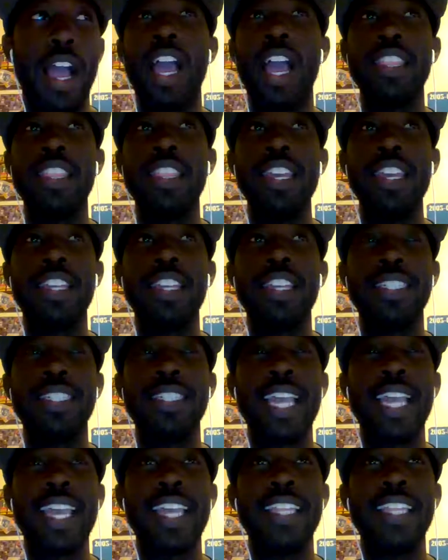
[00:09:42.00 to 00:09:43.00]
think
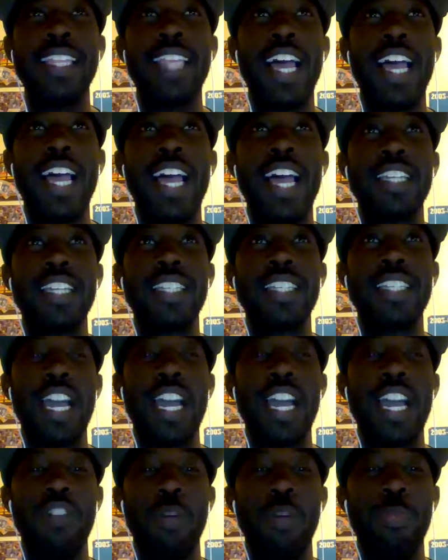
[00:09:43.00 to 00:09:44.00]
second line is kind of a
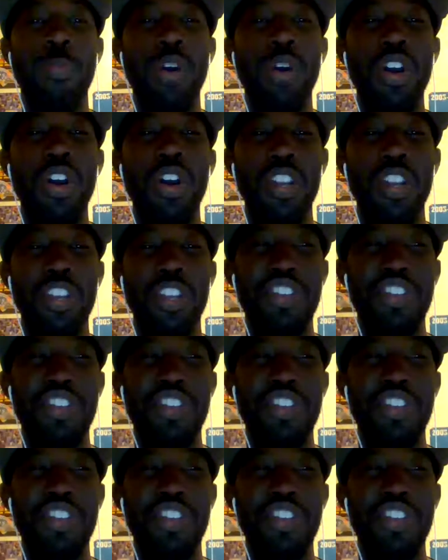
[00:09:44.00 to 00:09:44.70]
push